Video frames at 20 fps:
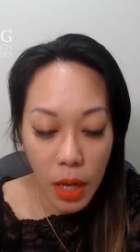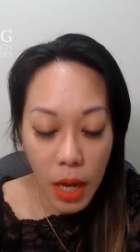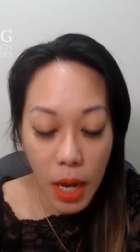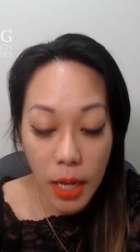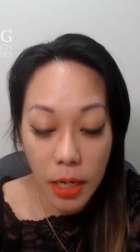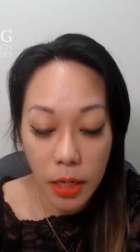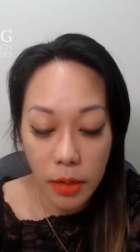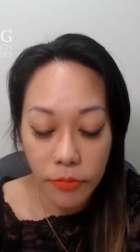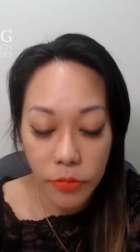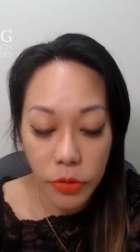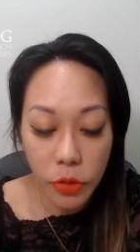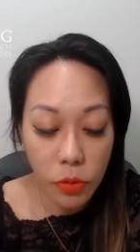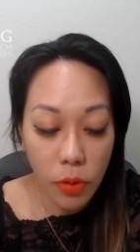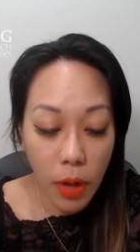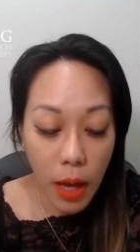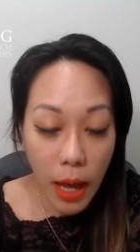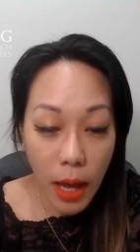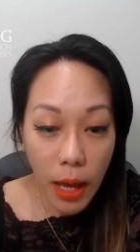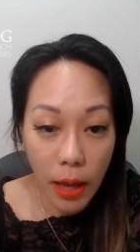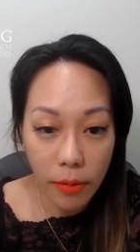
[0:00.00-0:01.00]
And if you
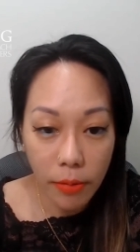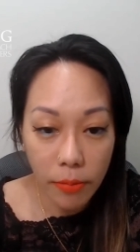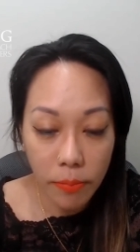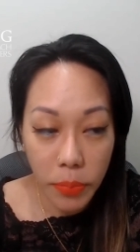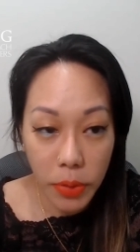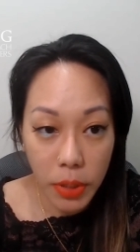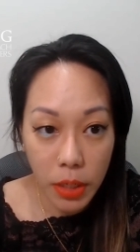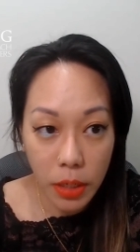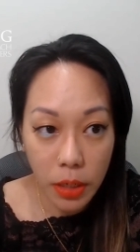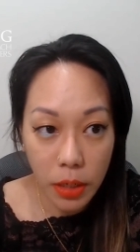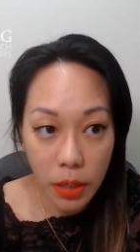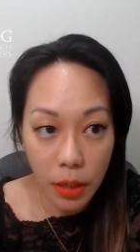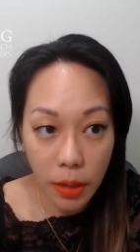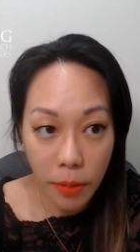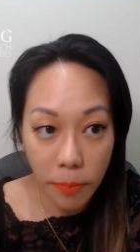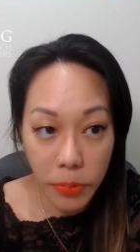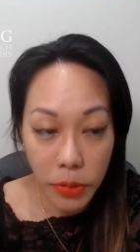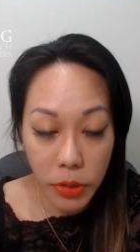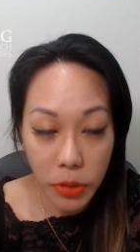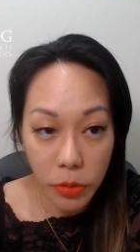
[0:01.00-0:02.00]
have been
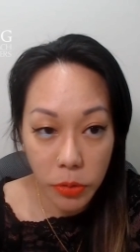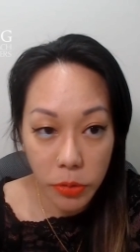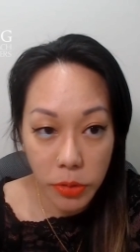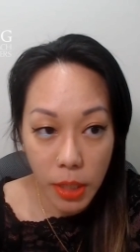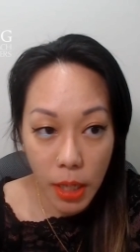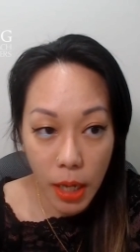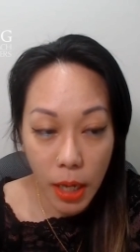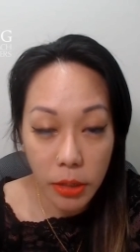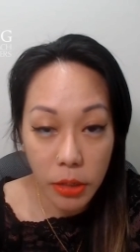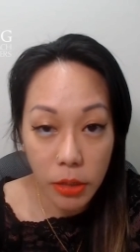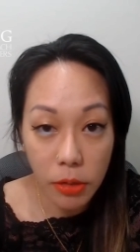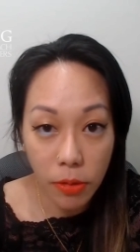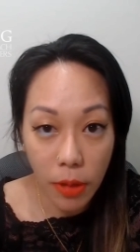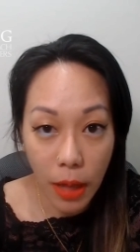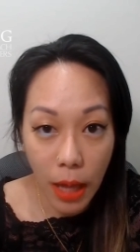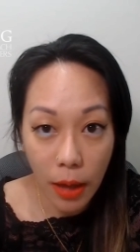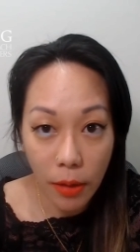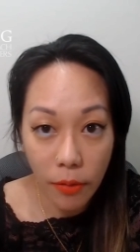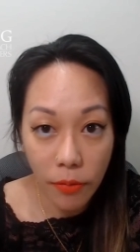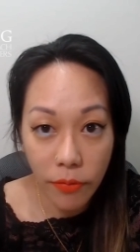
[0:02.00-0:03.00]
abused and you
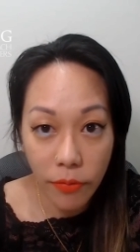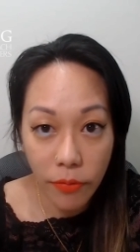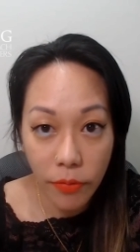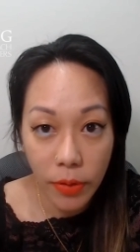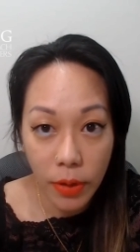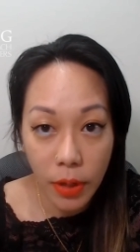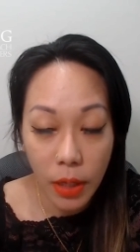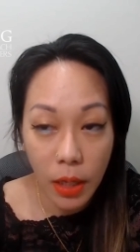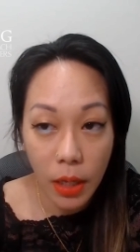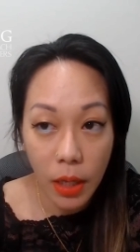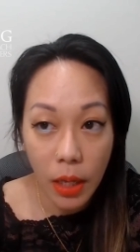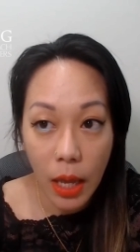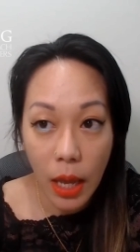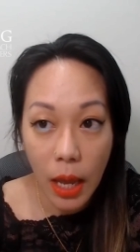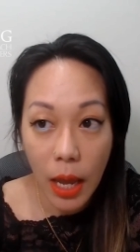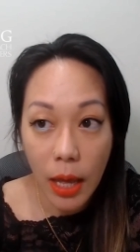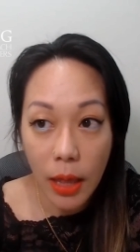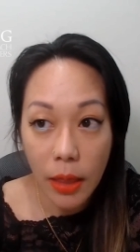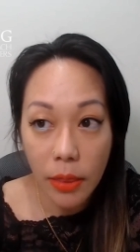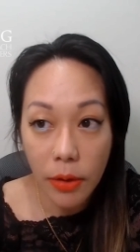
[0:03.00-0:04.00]
left,
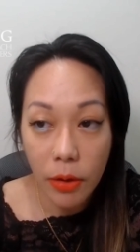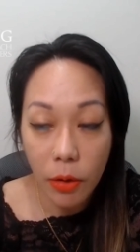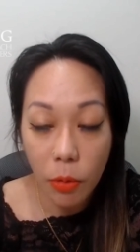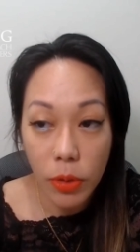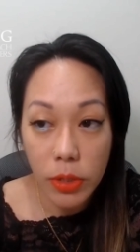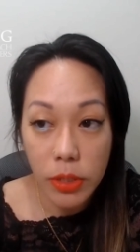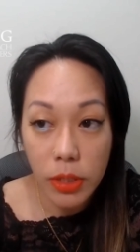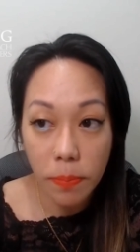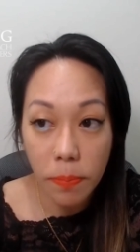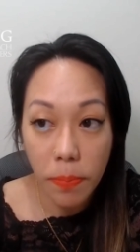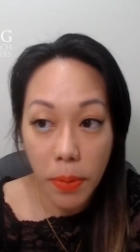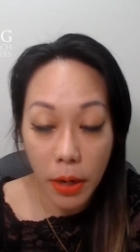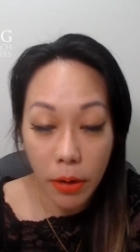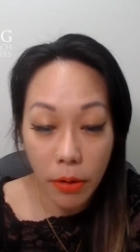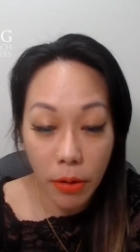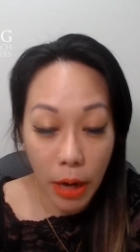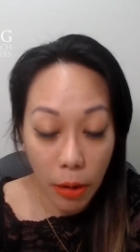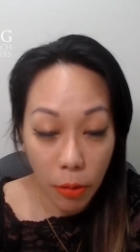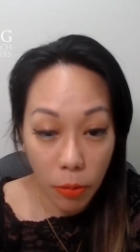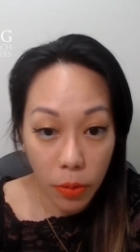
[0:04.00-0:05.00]
and there was a
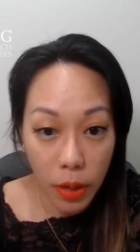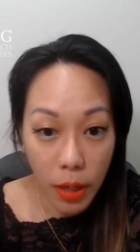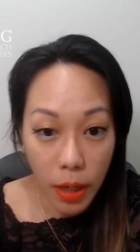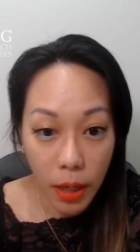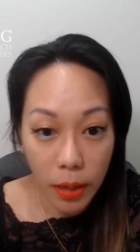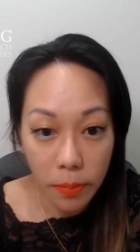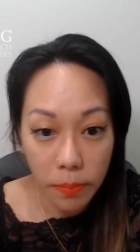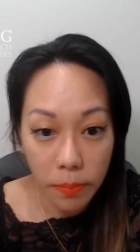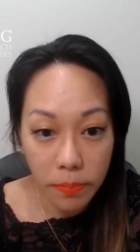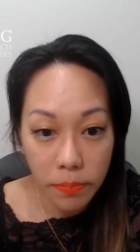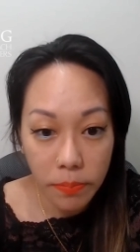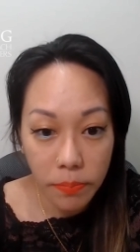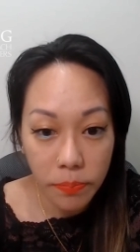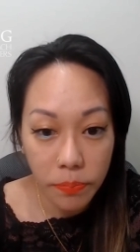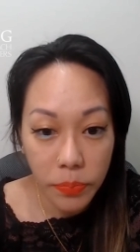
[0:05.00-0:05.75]
better outcome